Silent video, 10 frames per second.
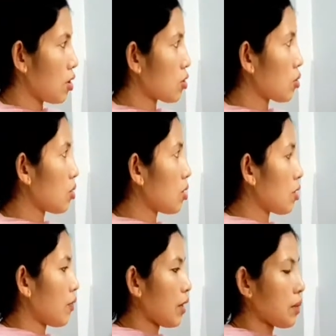So
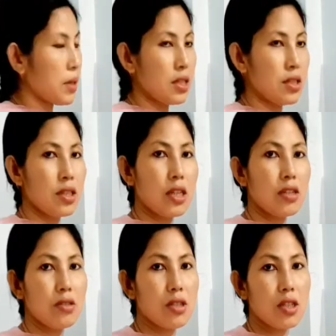fragmentation and
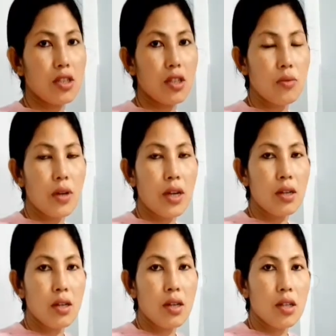regeneration,
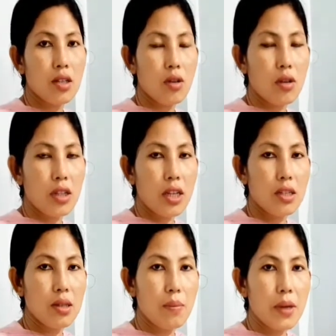where the
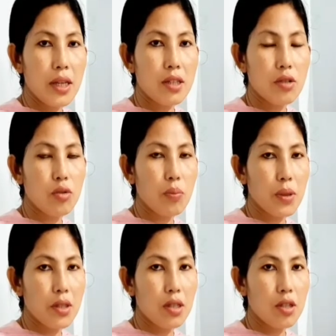organism breaks into
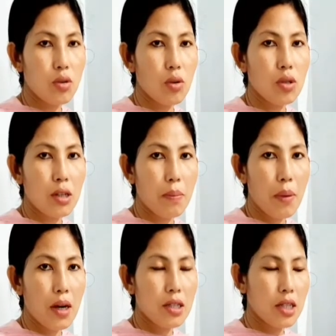pieces or the
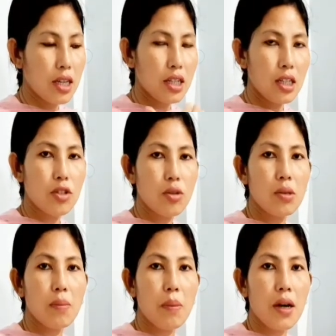parts, and each
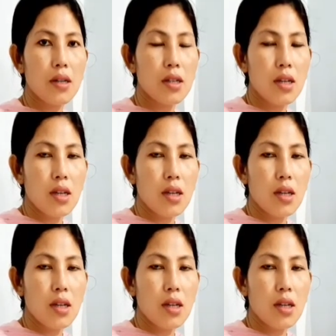of the part